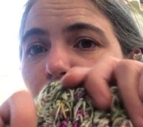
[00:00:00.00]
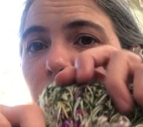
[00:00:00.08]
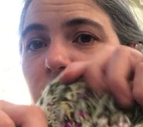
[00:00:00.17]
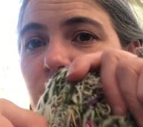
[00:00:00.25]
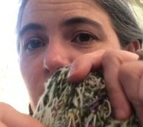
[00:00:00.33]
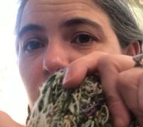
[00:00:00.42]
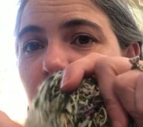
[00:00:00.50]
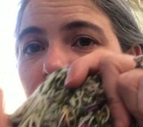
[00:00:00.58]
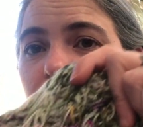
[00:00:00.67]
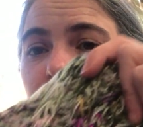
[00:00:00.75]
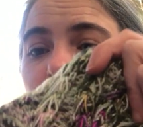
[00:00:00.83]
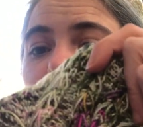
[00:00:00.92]
working
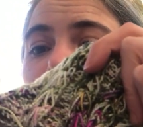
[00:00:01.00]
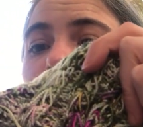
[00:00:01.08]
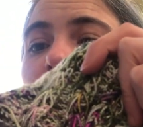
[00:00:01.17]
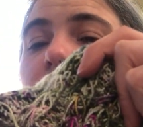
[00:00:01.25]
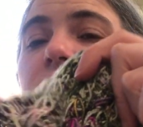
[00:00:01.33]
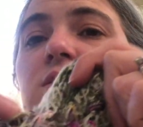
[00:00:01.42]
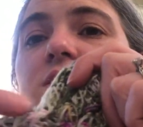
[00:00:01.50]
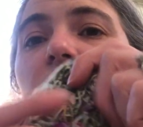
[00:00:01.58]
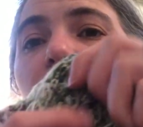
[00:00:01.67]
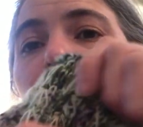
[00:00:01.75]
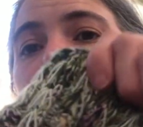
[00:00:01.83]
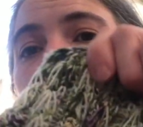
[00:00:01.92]
on the top